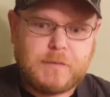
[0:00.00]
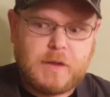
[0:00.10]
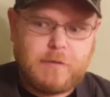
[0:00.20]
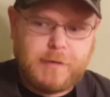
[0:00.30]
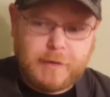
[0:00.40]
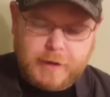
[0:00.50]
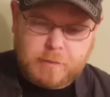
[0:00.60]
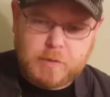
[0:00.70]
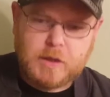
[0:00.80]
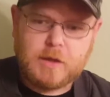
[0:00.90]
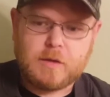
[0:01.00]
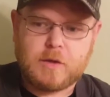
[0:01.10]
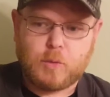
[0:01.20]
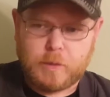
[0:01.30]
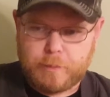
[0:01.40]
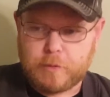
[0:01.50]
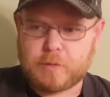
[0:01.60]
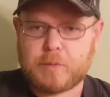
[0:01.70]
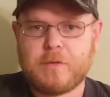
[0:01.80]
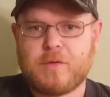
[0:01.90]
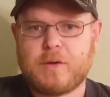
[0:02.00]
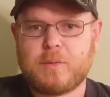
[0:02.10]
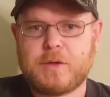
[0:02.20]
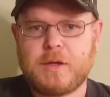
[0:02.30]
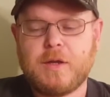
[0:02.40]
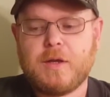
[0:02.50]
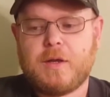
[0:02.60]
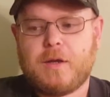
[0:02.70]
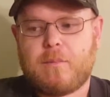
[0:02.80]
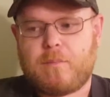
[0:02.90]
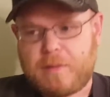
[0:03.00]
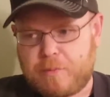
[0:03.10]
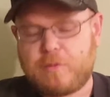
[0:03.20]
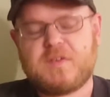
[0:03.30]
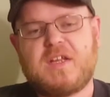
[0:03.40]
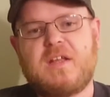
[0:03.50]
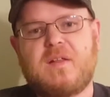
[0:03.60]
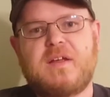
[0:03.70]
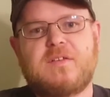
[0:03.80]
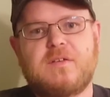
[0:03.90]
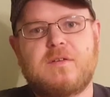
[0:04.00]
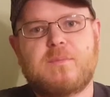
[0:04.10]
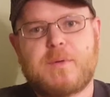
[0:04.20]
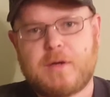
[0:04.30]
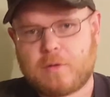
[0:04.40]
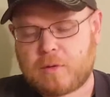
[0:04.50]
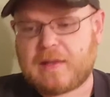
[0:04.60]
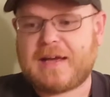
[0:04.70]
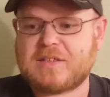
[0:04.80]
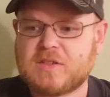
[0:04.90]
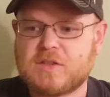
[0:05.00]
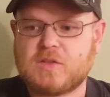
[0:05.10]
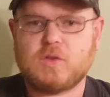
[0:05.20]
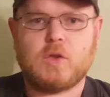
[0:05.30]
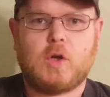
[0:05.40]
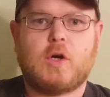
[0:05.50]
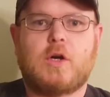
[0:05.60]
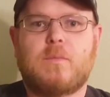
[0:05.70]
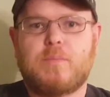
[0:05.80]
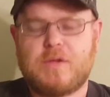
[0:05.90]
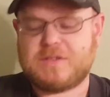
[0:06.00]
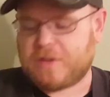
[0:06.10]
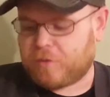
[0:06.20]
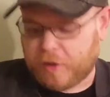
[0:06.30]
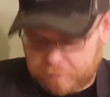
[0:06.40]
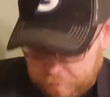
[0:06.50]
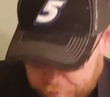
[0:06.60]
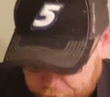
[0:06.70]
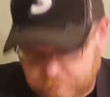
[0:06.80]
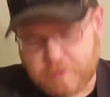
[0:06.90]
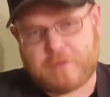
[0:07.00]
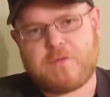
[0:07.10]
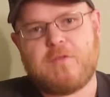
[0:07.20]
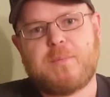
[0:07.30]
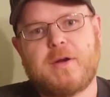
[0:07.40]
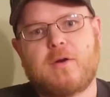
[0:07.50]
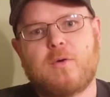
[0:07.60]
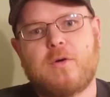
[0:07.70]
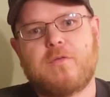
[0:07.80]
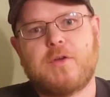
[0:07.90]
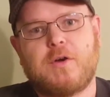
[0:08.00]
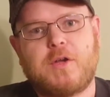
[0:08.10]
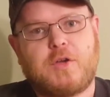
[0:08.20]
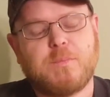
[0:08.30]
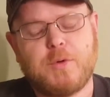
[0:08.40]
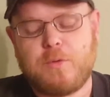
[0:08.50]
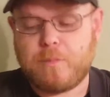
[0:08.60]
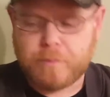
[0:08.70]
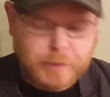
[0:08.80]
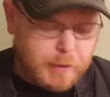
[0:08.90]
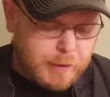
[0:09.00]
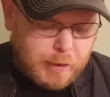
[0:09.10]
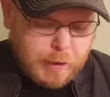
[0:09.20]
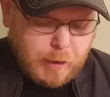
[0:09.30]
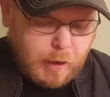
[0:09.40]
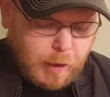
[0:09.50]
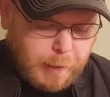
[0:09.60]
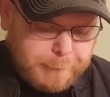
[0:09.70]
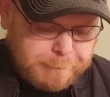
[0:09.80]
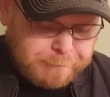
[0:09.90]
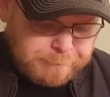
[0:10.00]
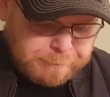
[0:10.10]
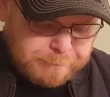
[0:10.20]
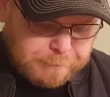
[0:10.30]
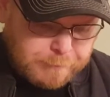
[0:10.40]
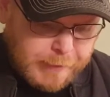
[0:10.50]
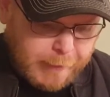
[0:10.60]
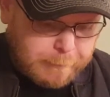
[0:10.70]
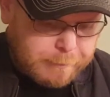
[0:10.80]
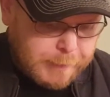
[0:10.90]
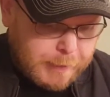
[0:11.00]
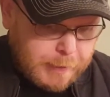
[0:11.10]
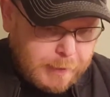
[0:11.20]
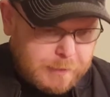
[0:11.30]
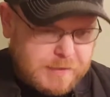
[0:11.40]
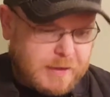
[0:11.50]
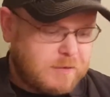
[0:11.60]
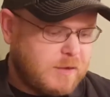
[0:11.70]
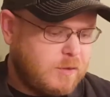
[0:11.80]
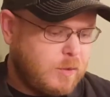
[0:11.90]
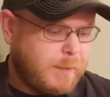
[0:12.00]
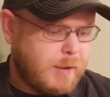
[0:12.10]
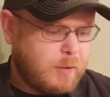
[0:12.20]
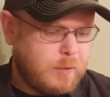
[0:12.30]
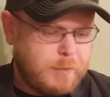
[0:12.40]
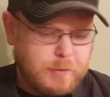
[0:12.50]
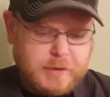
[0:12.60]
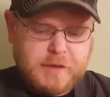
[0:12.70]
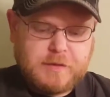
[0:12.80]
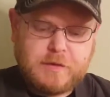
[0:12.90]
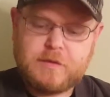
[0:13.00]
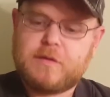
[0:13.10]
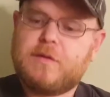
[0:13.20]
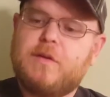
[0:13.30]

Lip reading: If you're like me and you wear boots pretty frequently, my boots eat laces. Paracord lasts longer, plus I've got 5 feet of paracord roughly on each boot. Now, the downside to a paracord bootlace is